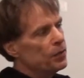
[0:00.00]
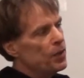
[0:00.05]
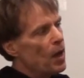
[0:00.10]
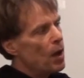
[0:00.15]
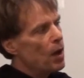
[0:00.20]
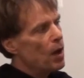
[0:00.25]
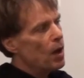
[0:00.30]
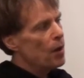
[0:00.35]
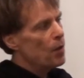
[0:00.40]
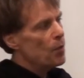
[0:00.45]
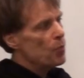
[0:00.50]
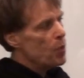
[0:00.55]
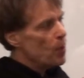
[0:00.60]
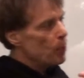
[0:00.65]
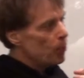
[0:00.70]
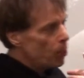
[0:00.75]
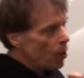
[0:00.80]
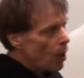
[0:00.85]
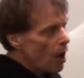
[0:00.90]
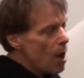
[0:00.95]
The
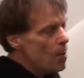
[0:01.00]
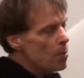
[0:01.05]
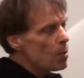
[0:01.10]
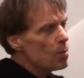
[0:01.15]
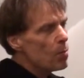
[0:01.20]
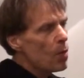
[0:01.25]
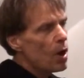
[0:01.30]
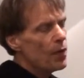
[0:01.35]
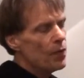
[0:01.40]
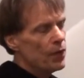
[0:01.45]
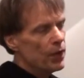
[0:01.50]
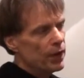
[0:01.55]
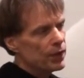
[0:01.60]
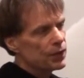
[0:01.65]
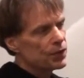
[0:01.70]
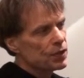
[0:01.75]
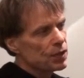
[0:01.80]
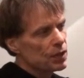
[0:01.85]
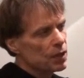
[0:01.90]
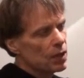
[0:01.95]
problem on
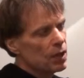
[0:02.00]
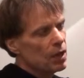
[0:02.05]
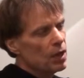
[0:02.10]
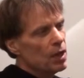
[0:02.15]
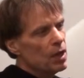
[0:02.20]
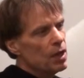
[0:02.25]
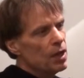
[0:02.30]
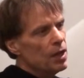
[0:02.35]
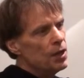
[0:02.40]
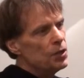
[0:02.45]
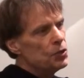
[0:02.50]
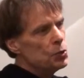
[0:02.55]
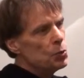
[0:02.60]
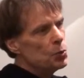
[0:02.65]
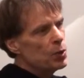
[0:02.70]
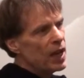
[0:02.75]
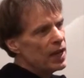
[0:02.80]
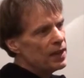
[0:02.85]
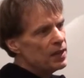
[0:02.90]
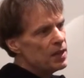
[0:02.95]
this is
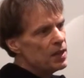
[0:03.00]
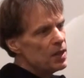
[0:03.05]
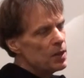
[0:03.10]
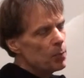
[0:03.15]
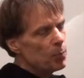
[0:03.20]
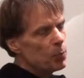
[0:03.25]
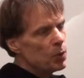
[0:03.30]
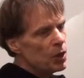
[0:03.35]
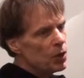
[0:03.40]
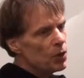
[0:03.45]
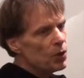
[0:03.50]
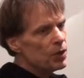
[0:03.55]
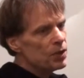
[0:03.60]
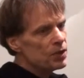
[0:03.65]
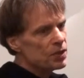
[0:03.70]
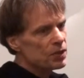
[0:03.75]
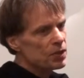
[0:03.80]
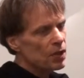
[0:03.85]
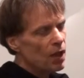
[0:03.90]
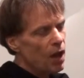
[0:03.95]
you get the
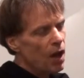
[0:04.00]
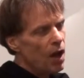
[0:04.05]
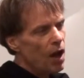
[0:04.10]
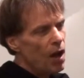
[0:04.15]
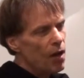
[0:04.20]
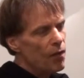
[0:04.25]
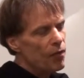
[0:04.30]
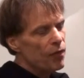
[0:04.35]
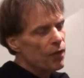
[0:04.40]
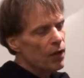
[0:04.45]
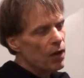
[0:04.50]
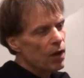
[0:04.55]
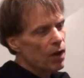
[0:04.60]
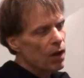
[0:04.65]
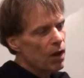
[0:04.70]
appearance of